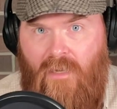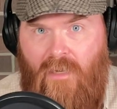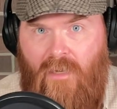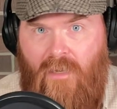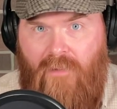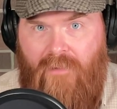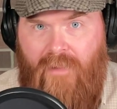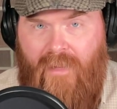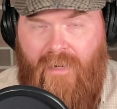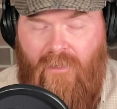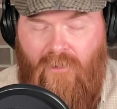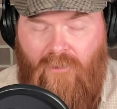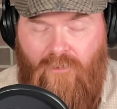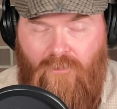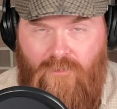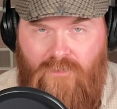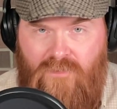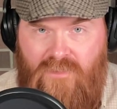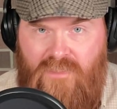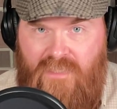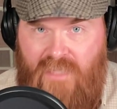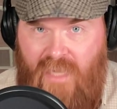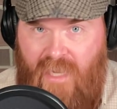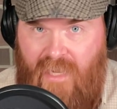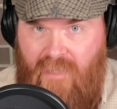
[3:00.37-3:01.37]
That
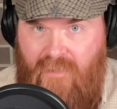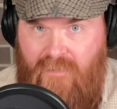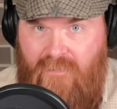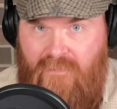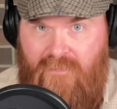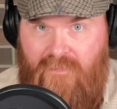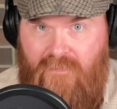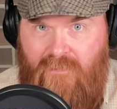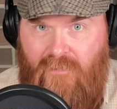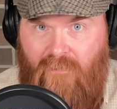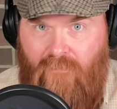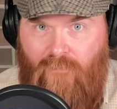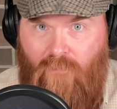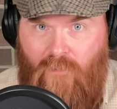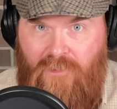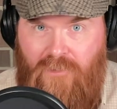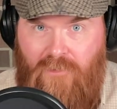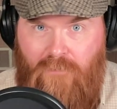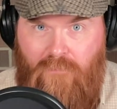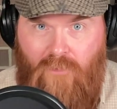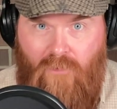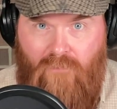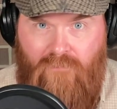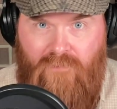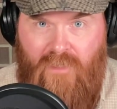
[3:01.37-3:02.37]
includes dates of when you
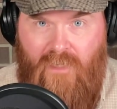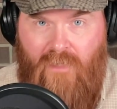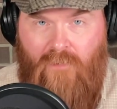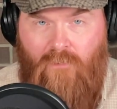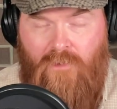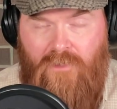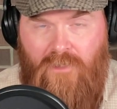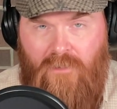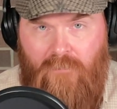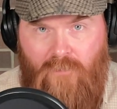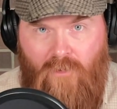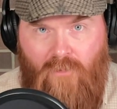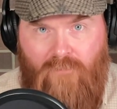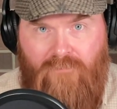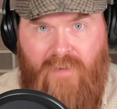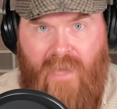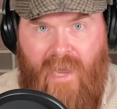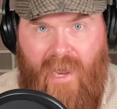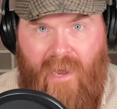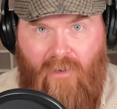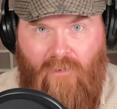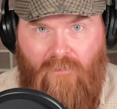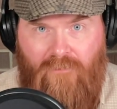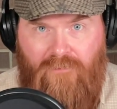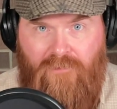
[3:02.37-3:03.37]
moved in, when you moved
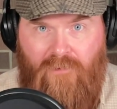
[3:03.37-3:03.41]
out.